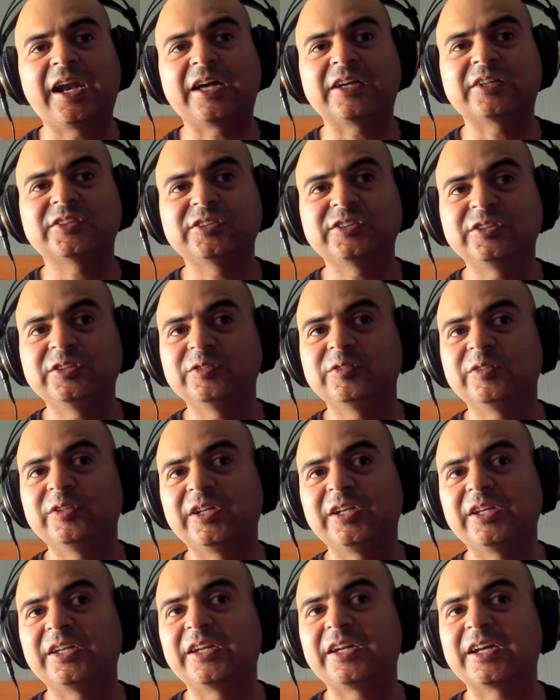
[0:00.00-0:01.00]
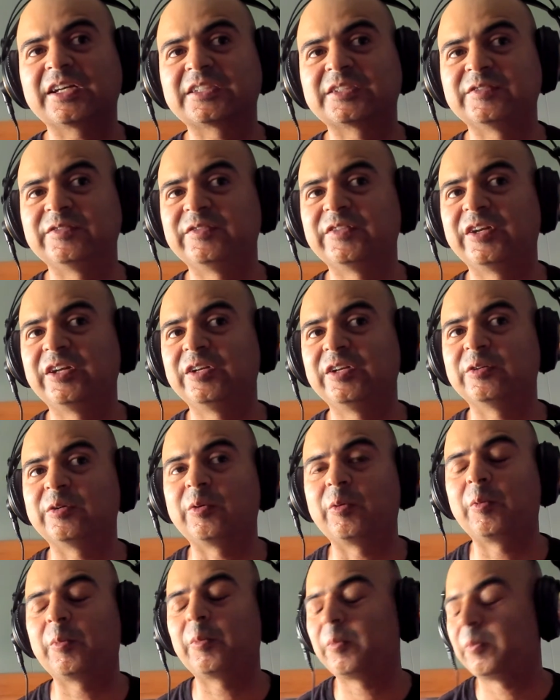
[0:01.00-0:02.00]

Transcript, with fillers: I'll see you in the next video.